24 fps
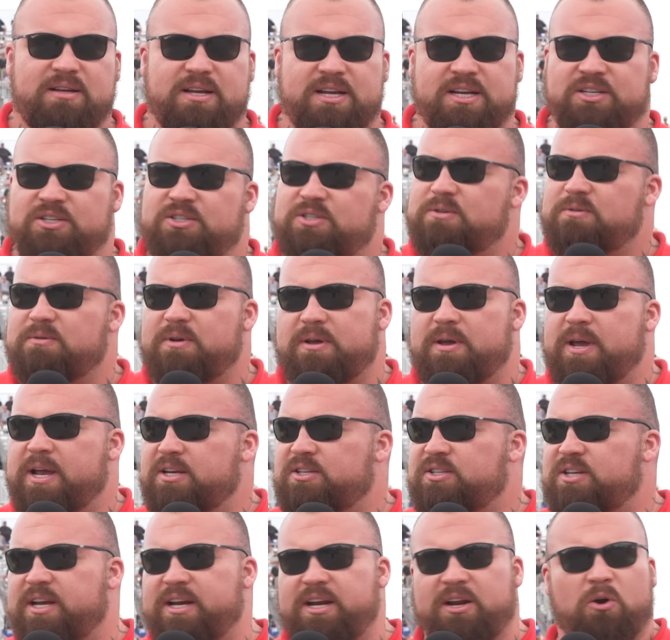He's
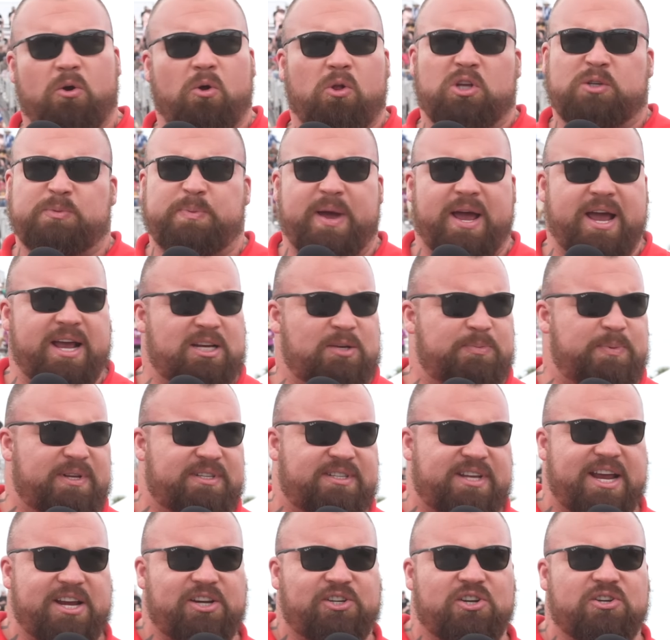exceeded all
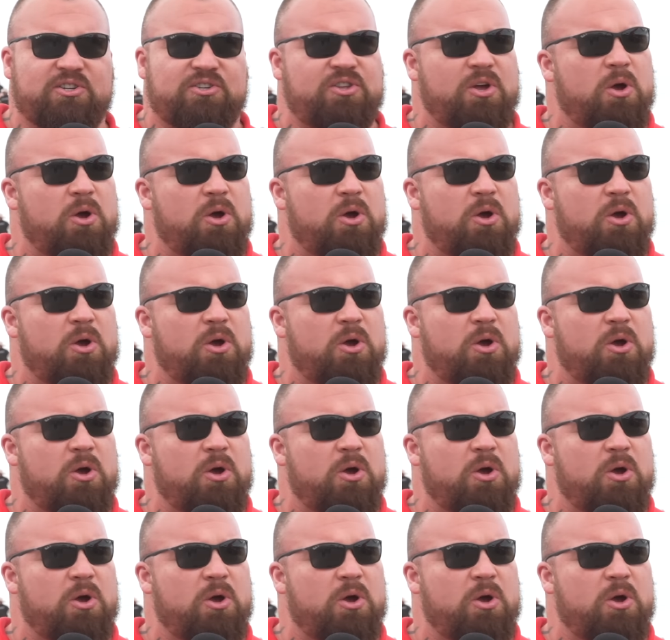expectations.